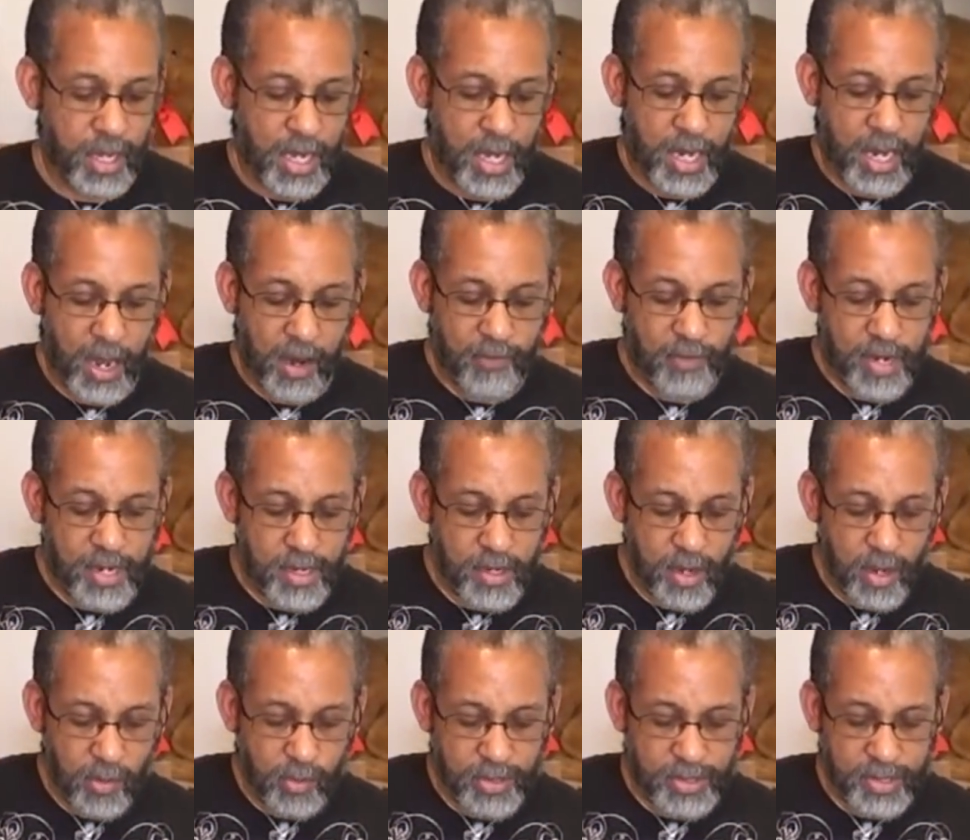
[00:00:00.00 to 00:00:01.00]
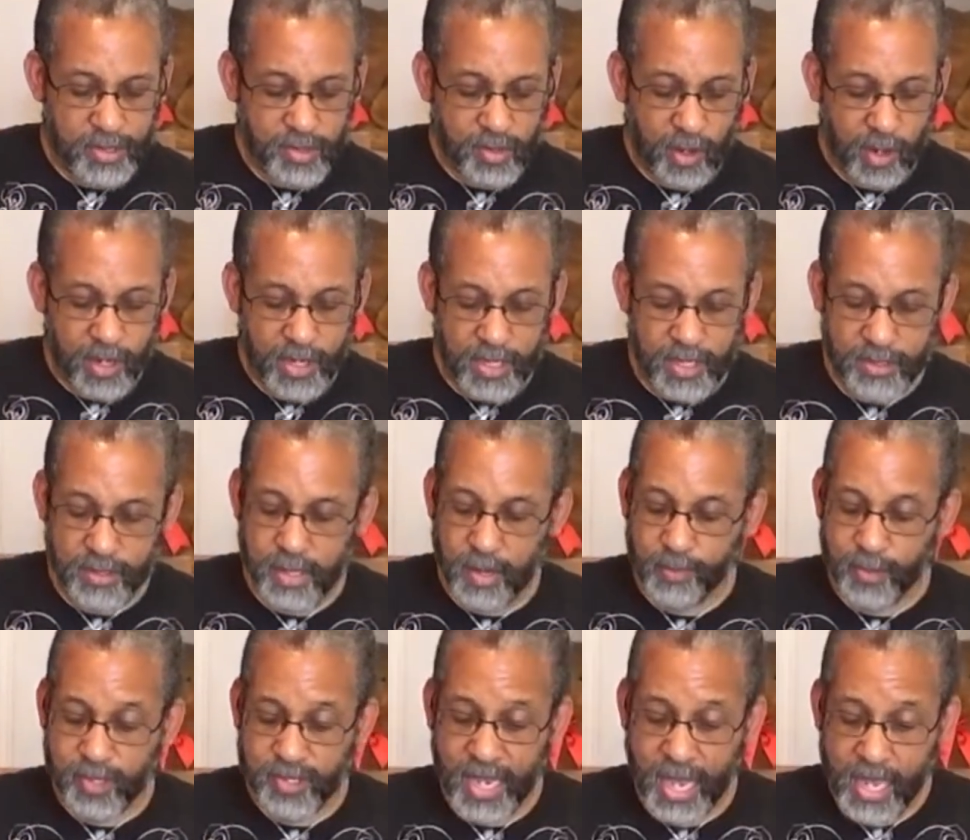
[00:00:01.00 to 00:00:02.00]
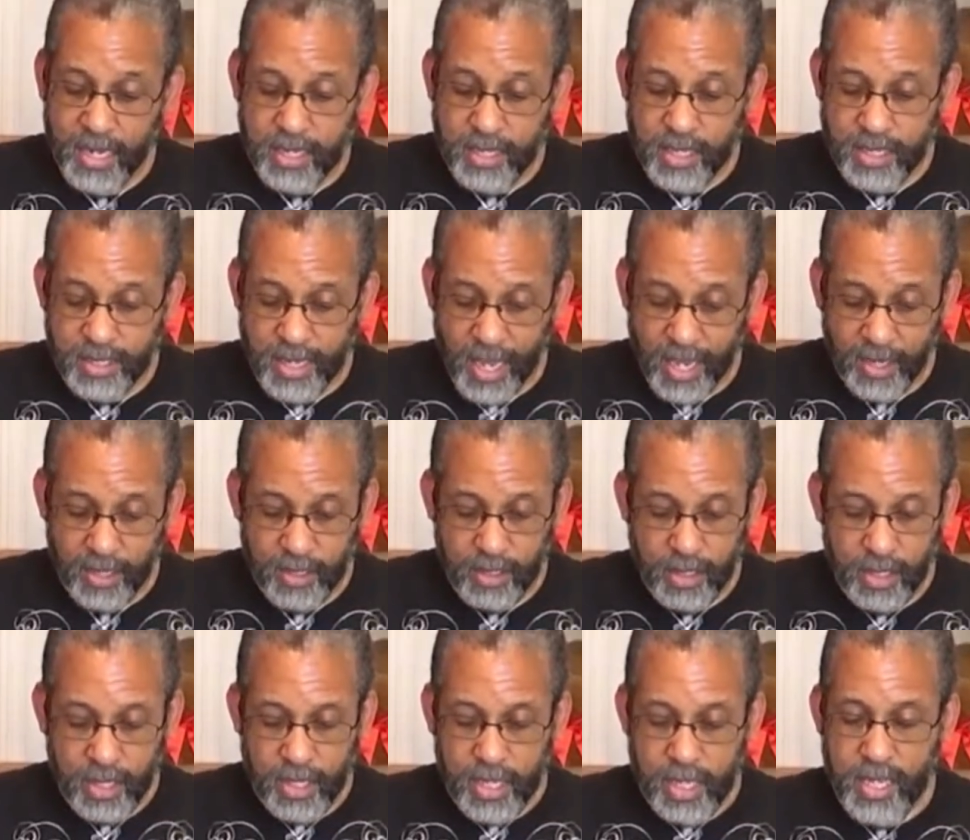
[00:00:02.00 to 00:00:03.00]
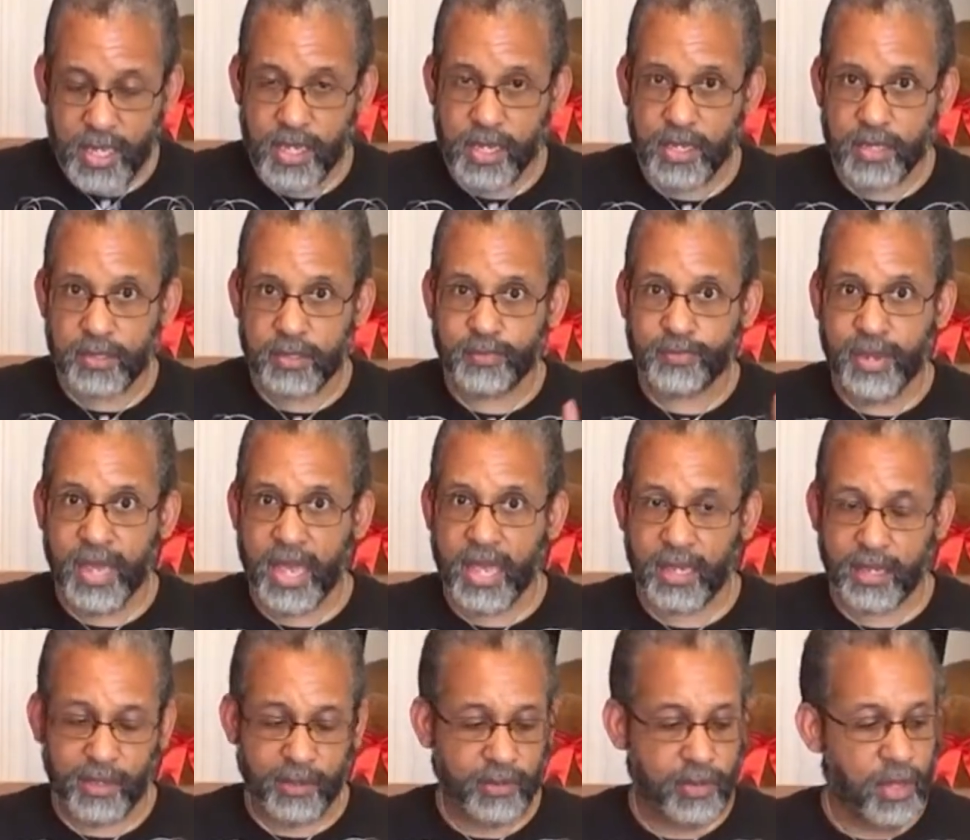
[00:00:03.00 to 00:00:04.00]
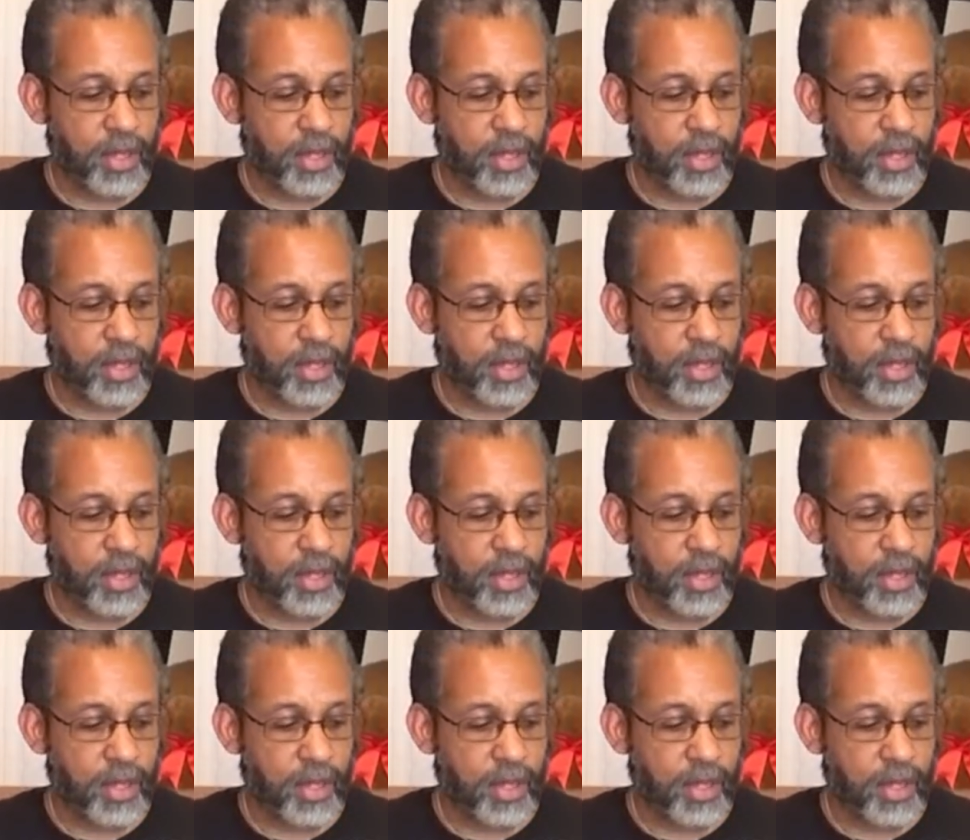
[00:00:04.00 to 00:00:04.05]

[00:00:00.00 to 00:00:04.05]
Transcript: And I already know what this card is. Number 10 in the deck is pig